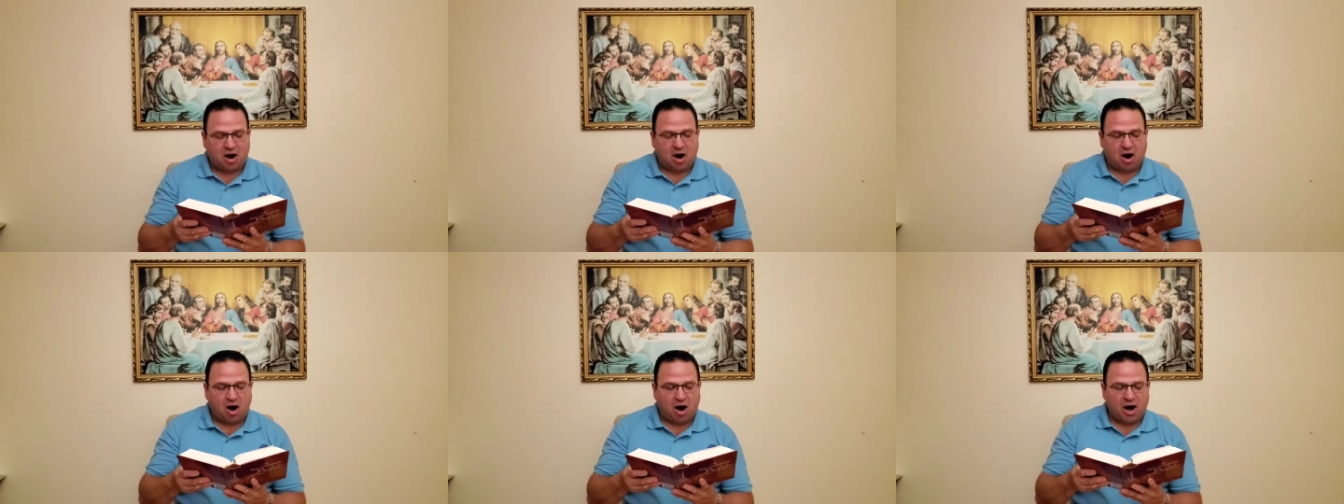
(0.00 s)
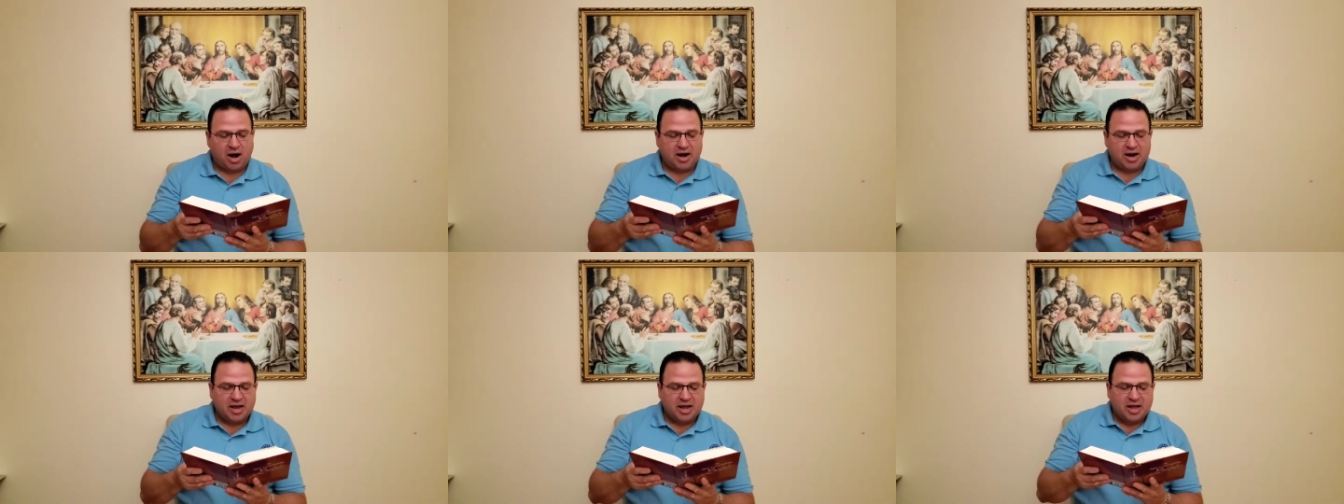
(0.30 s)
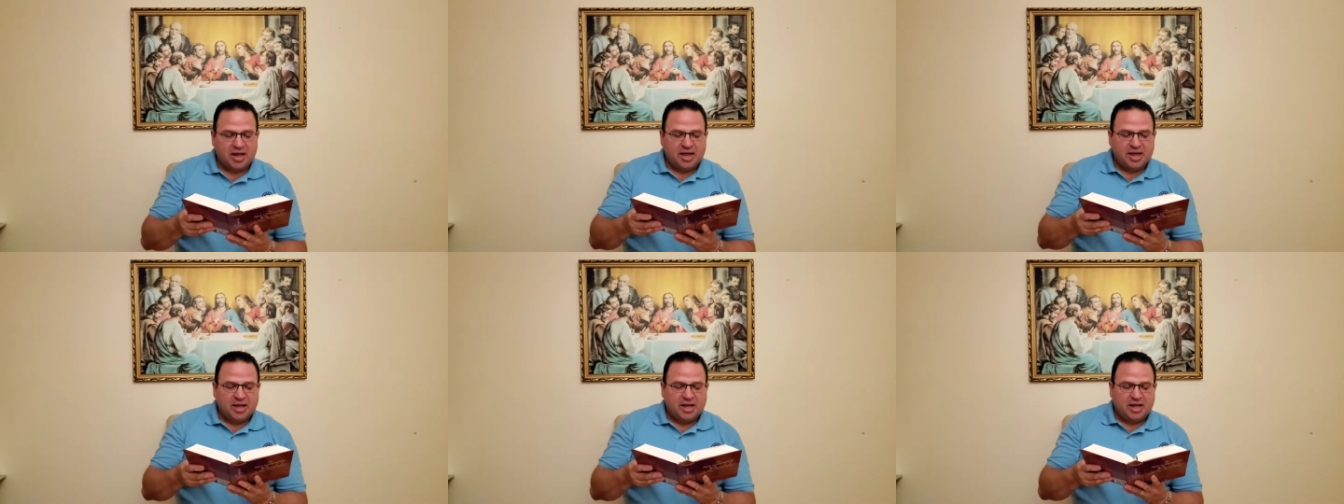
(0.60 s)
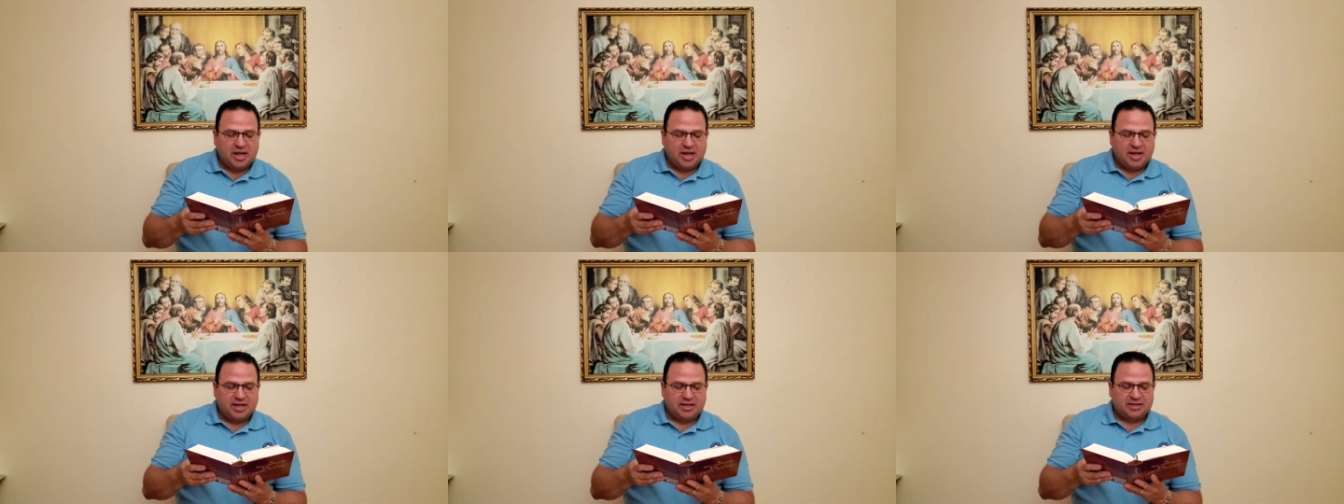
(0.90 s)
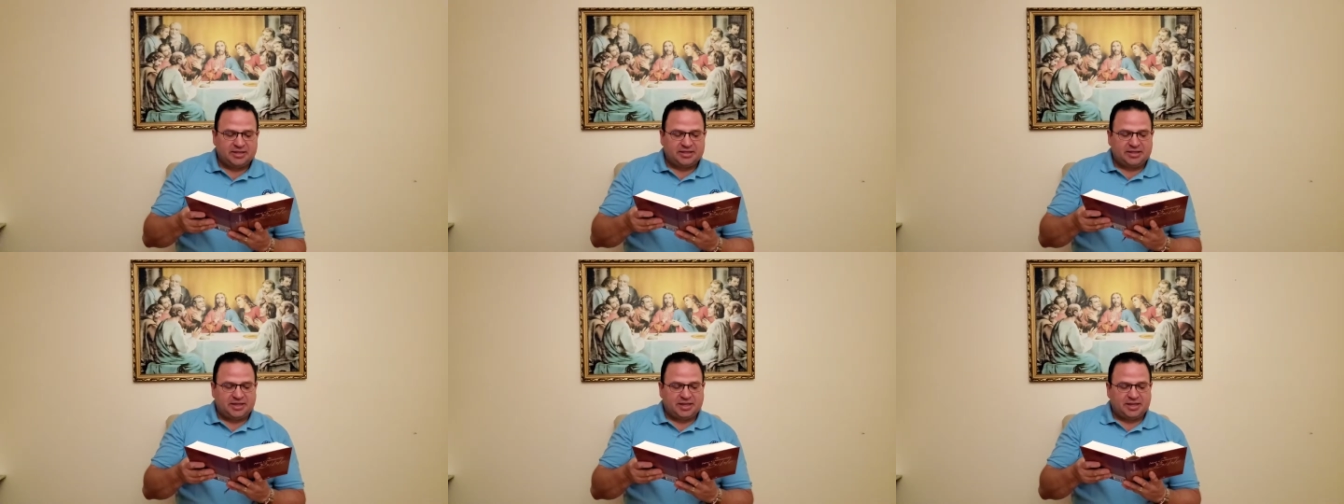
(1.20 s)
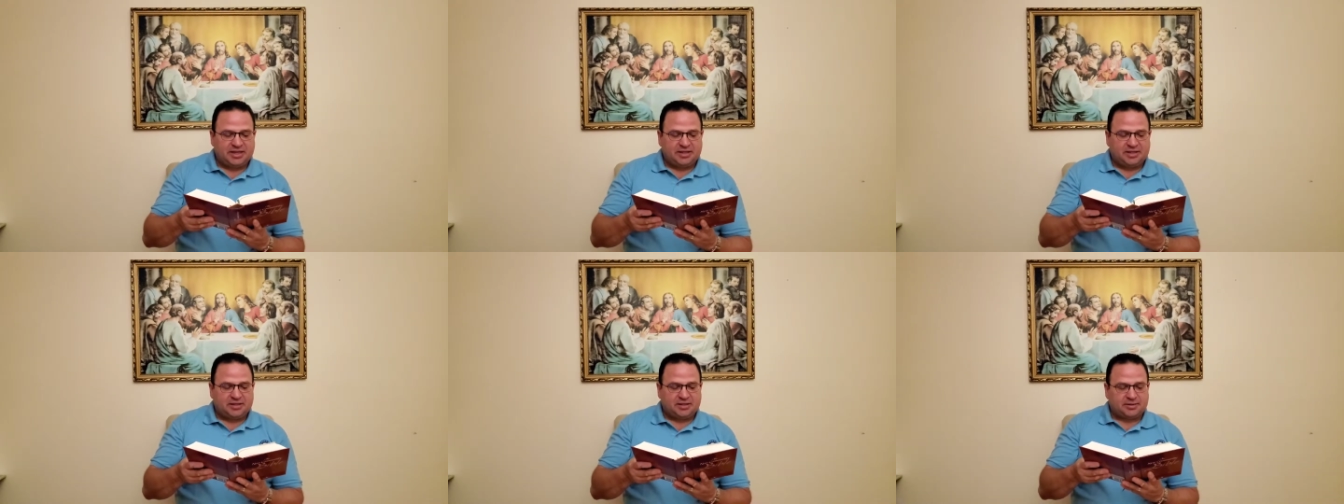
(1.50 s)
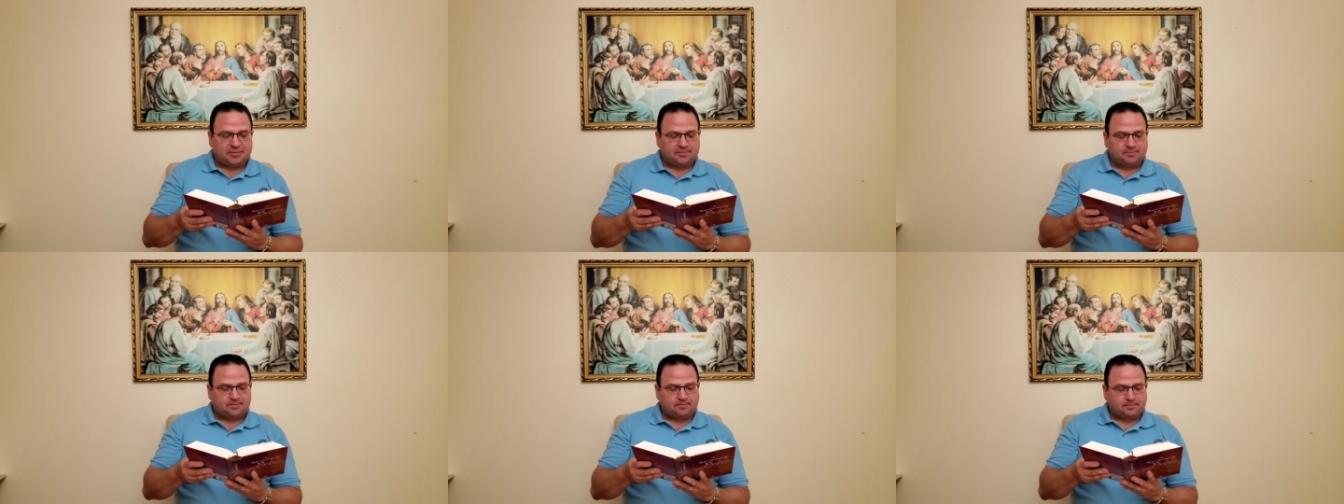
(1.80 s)
are his
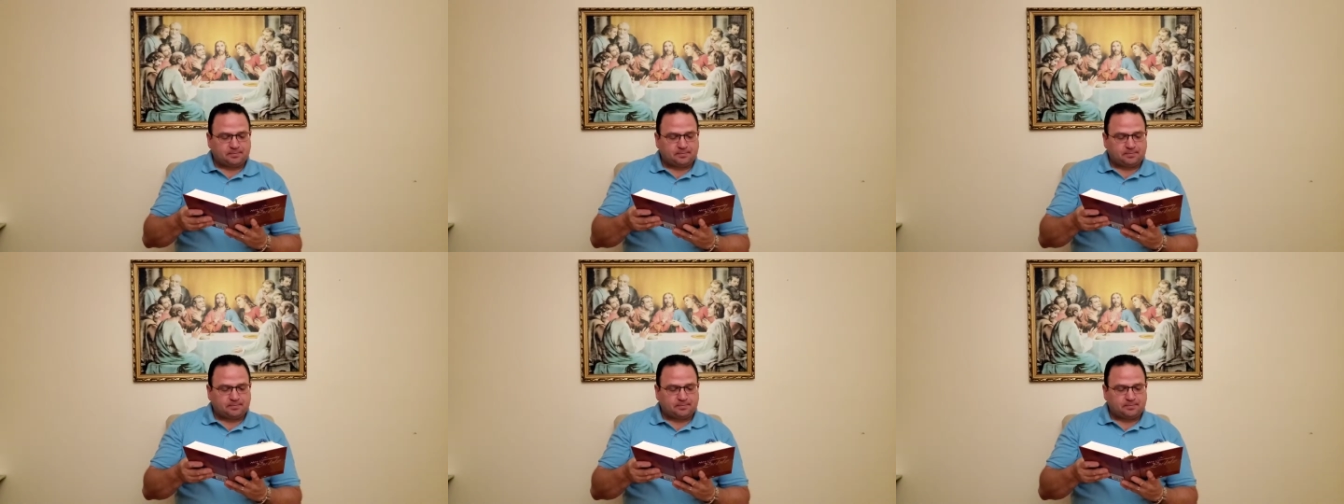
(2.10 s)
deeds.